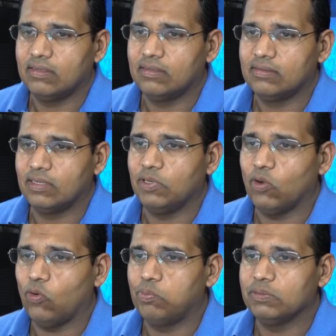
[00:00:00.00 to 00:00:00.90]
Give me
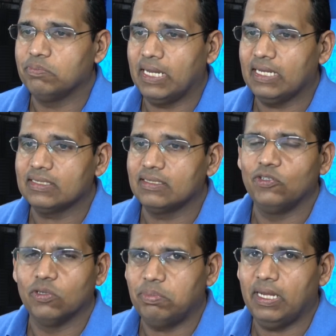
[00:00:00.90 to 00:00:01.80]
hope in passing.
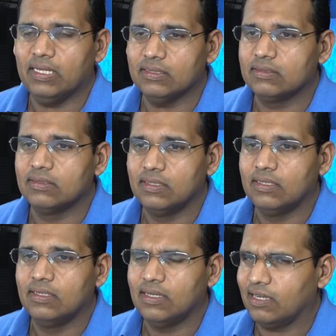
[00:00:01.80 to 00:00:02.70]
You'll pass.
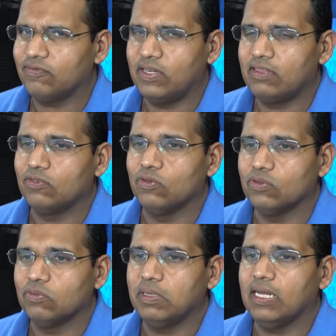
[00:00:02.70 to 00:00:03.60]
I got faith in you.
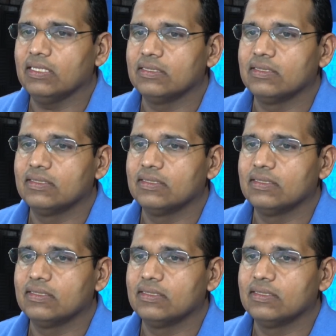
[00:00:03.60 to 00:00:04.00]
You'll pass.